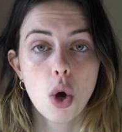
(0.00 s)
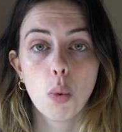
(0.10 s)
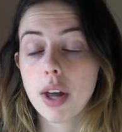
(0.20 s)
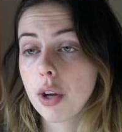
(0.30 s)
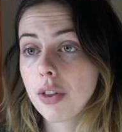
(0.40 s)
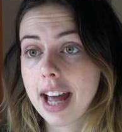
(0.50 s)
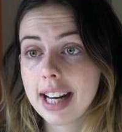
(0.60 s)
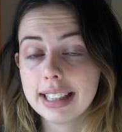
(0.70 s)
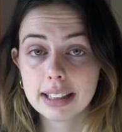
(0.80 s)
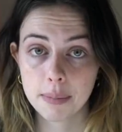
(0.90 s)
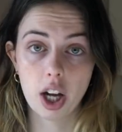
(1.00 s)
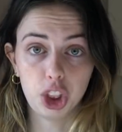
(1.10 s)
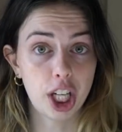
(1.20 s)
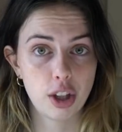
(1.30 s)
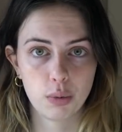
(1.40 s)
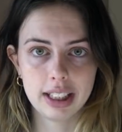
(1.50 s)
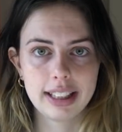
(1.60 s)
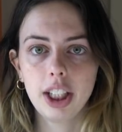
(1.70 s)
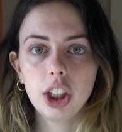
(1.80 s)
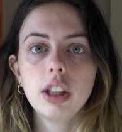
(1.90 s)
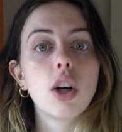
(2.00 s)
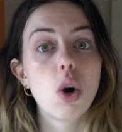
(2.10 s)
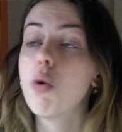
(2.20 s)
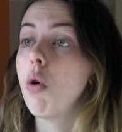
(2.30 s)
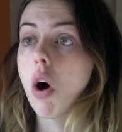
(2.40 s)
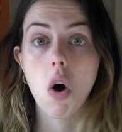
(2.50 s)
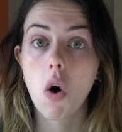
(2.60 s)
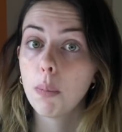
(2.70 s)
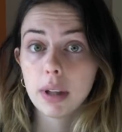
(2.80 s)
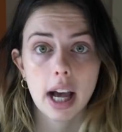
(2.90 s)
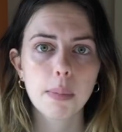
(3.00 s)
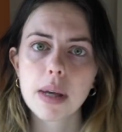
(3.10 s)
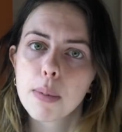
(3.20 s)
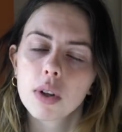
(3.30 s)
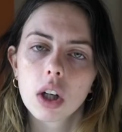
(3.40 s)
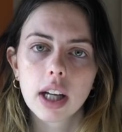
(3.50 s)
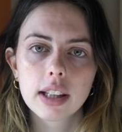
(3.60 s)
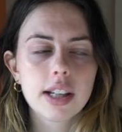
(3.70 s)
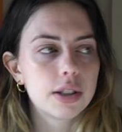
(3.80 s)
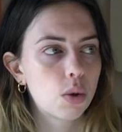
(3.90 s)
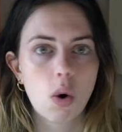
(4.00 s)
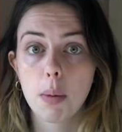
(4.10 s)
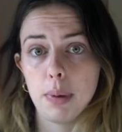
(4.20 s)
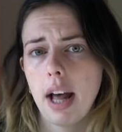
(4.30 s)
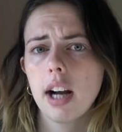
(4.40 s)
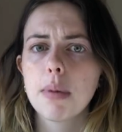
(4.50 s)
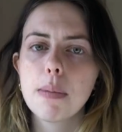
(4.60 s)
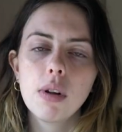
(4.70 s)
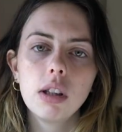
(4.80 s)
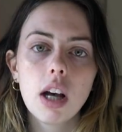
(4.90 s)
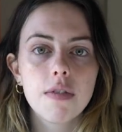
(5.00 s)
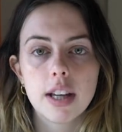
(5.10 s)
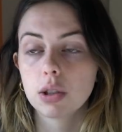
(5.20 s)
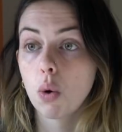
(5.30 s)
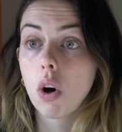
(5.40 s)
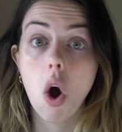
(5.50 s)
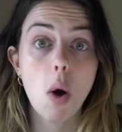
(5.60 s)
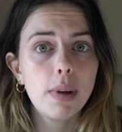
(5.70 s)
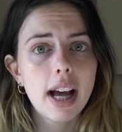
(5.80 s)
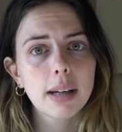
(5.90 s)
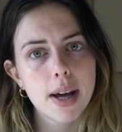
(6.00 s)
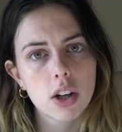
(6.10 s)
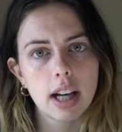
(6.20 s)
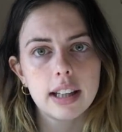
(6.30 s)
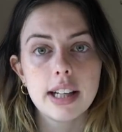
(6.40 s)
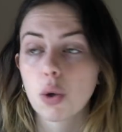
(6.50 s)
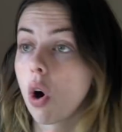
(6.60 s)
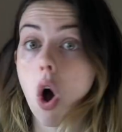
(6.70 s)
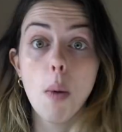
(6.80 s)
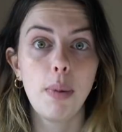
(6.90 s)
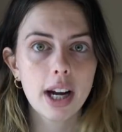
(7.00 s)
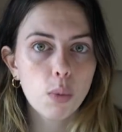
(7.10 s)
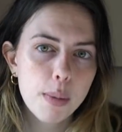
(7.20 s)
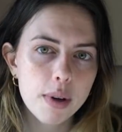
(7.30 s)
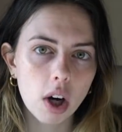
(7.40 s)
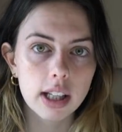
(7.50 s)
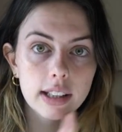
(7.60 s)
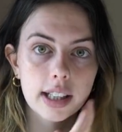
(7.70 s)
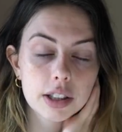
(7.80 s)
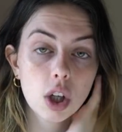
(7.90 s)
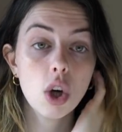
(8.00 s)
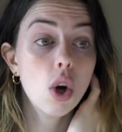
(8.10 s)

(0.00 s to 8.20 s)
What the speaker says: Whether that is a generalization like, oh, all black people are like this, or black people love this, or all black men are like this, or all black women are like this.